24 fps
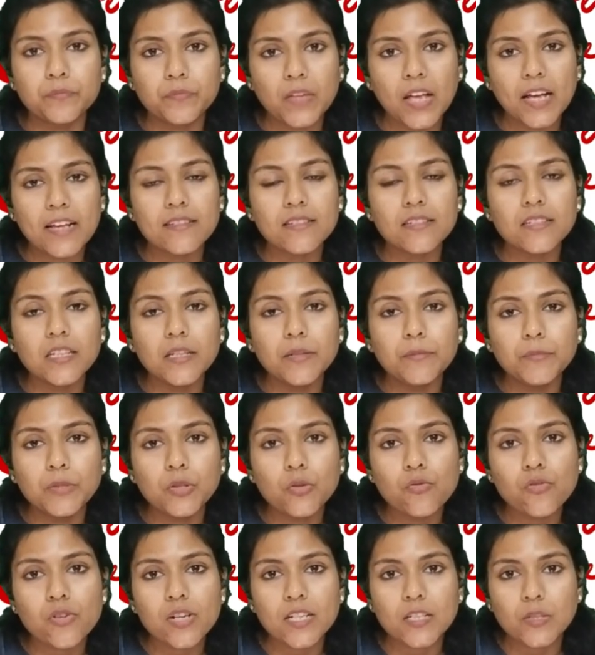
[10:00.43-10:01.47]
As an
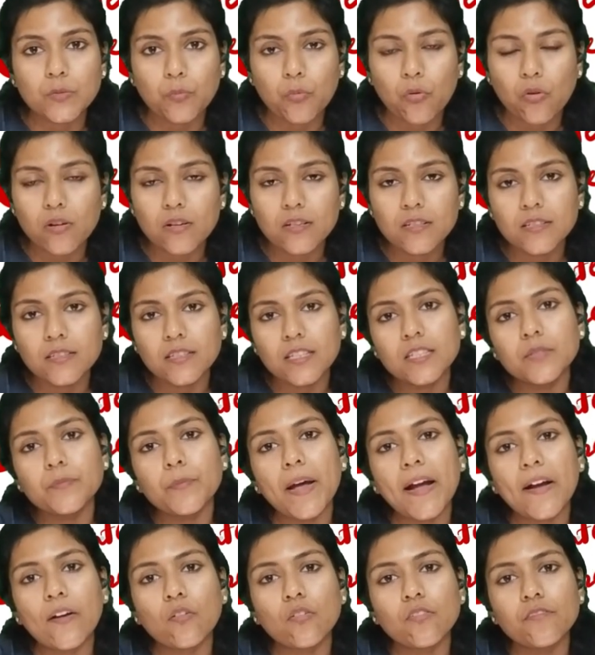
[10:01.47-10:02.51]
immune response, these
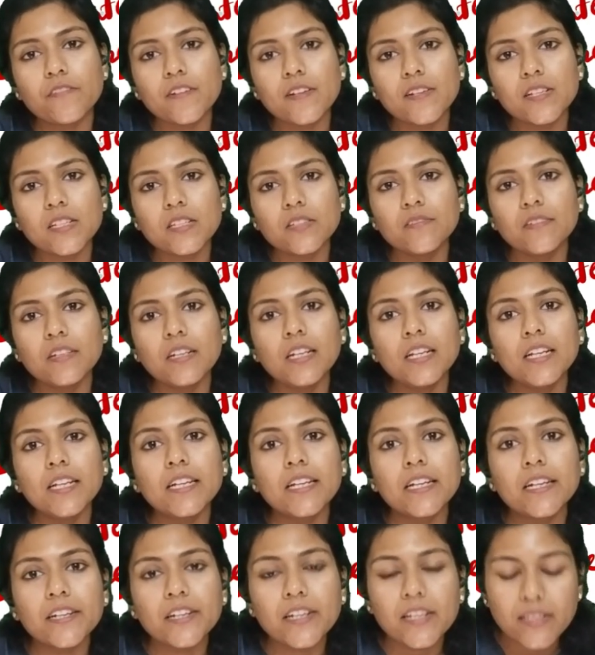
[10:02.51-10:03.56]
macrophages will
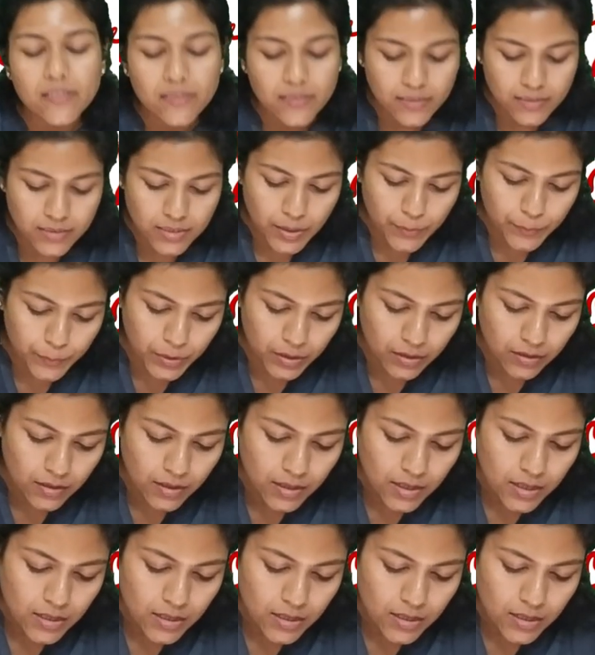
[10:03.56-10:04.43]
increase in number.